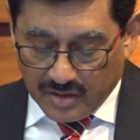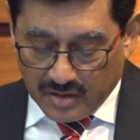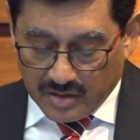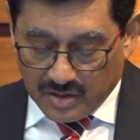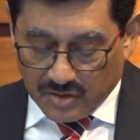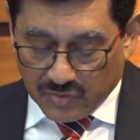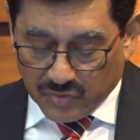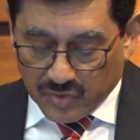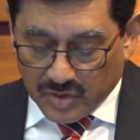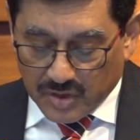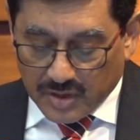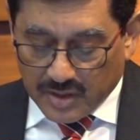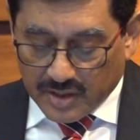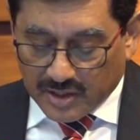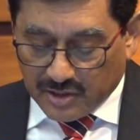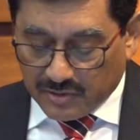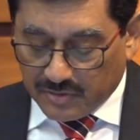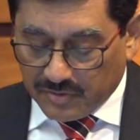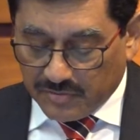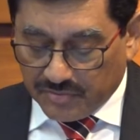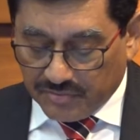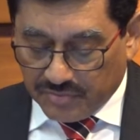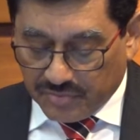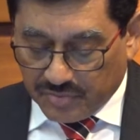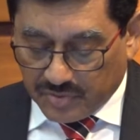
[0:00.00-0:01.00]
The World
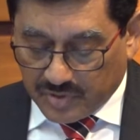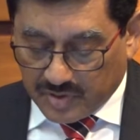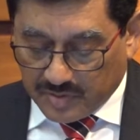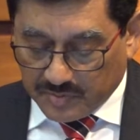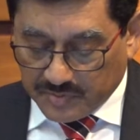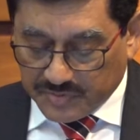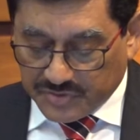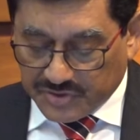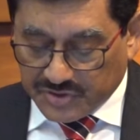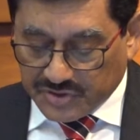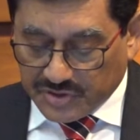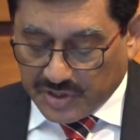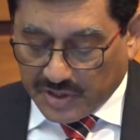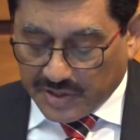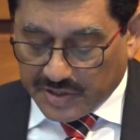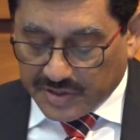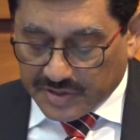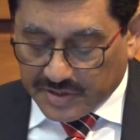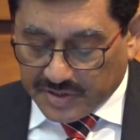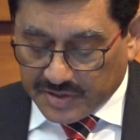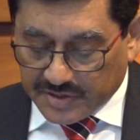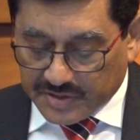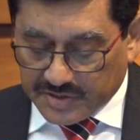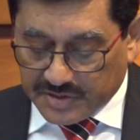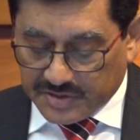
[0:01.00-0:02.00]
Economic Forum
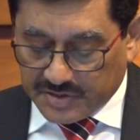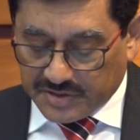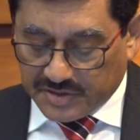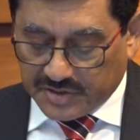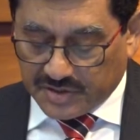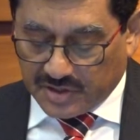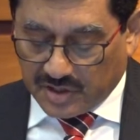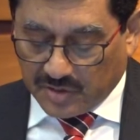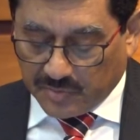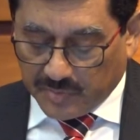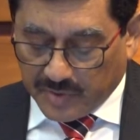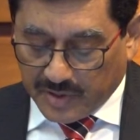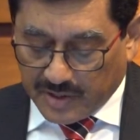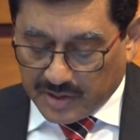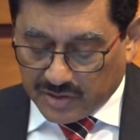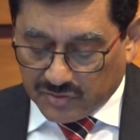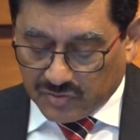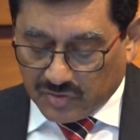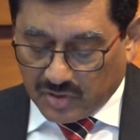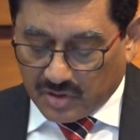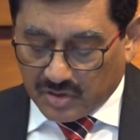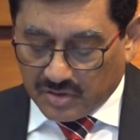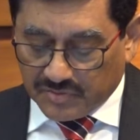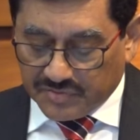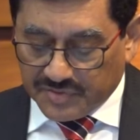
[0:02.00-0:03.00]
cited Sharma as
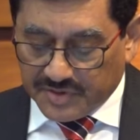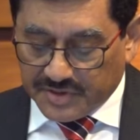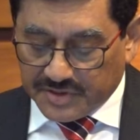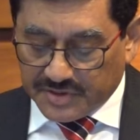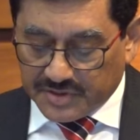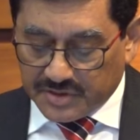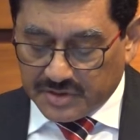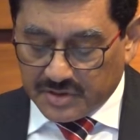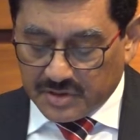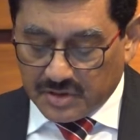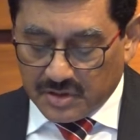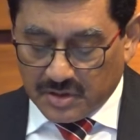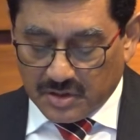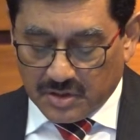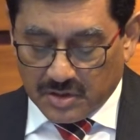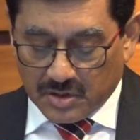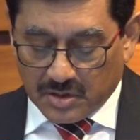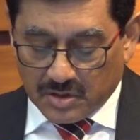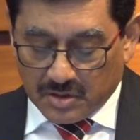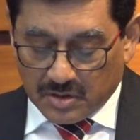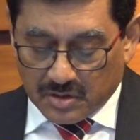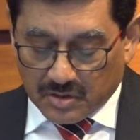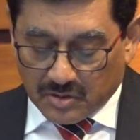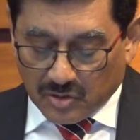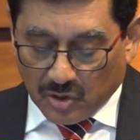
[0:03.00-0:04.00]
one of its
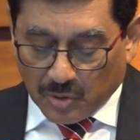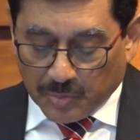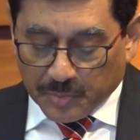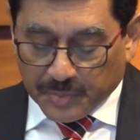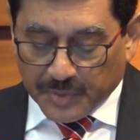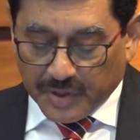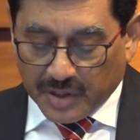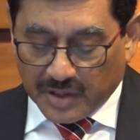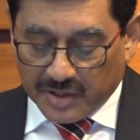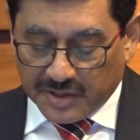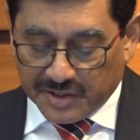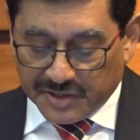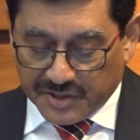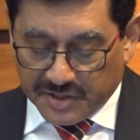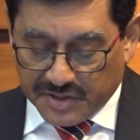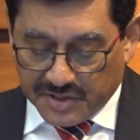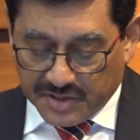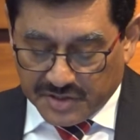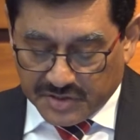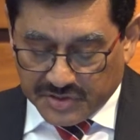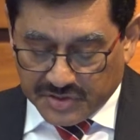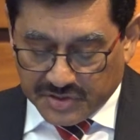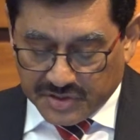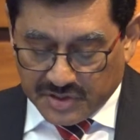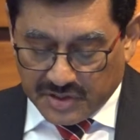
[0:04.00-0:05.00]
top young
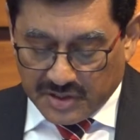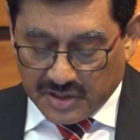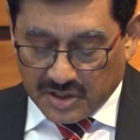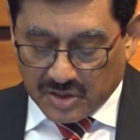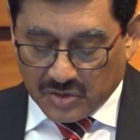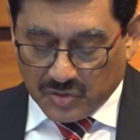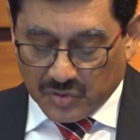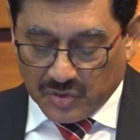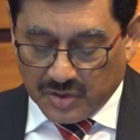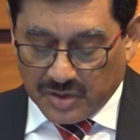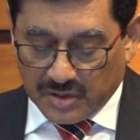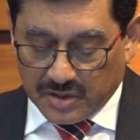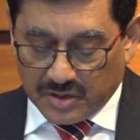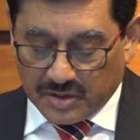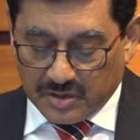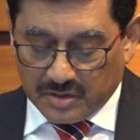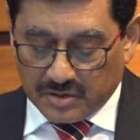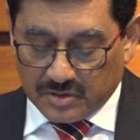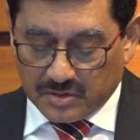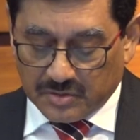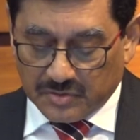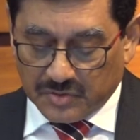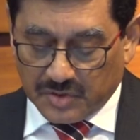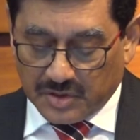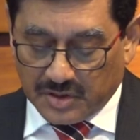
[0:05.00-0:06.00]
leaders in
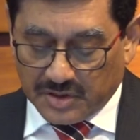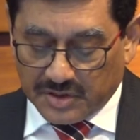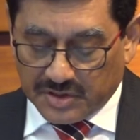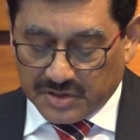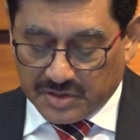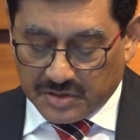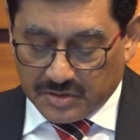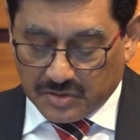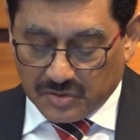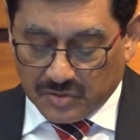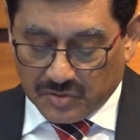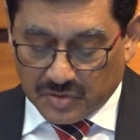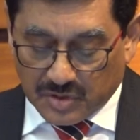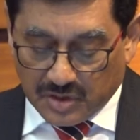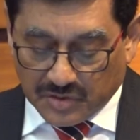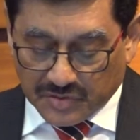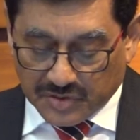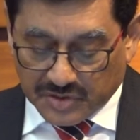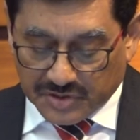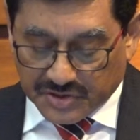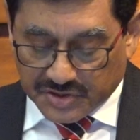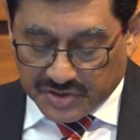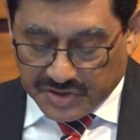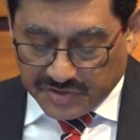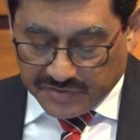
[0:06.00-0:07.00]

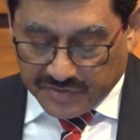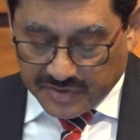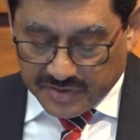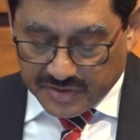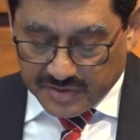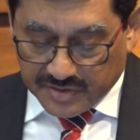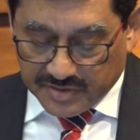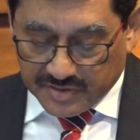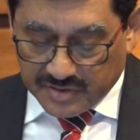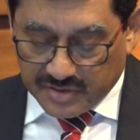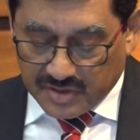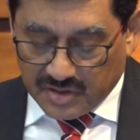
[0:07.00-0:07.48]
2007.